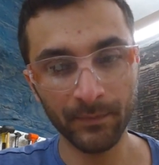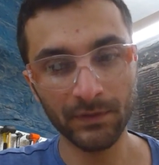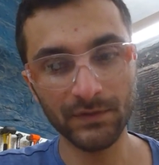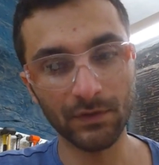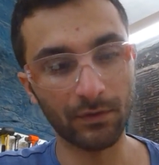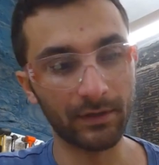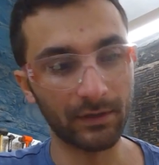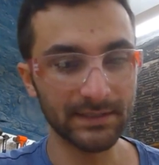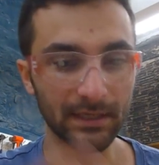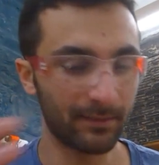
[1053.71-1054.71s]
So
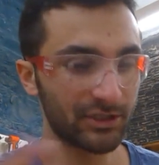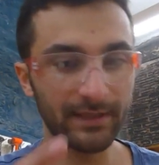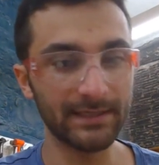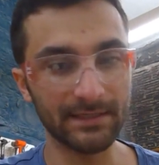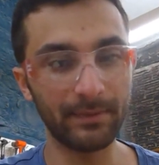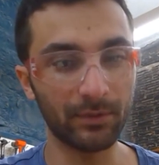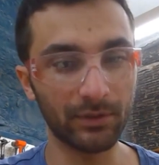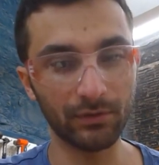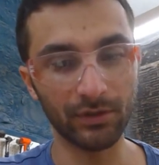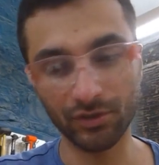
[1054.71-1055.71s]
there's a bunch of things that people
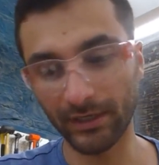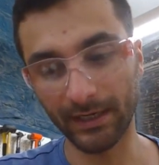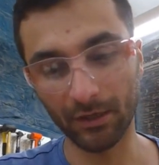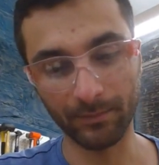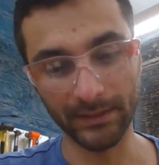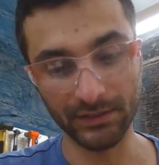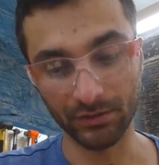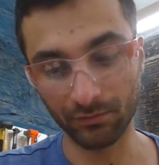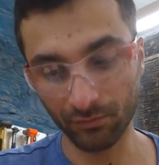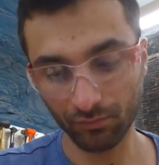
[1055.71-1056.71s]
do to try to help it
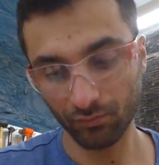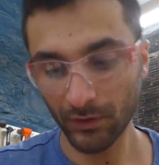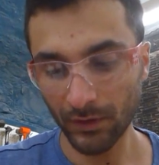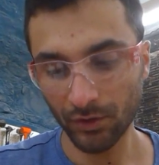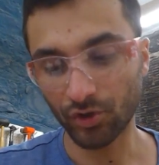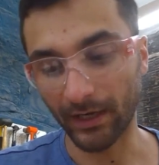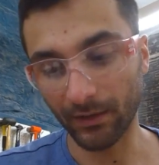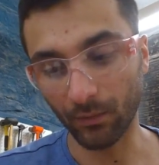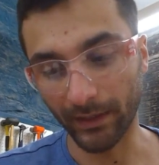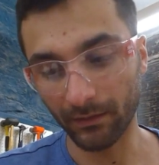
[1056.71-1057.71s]
to dry
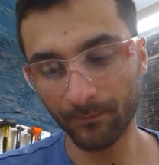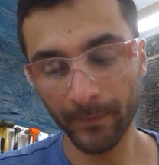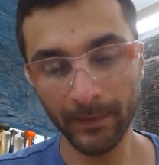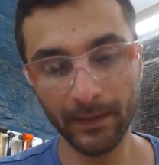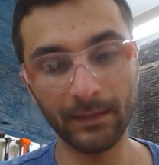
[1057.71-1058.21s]
well.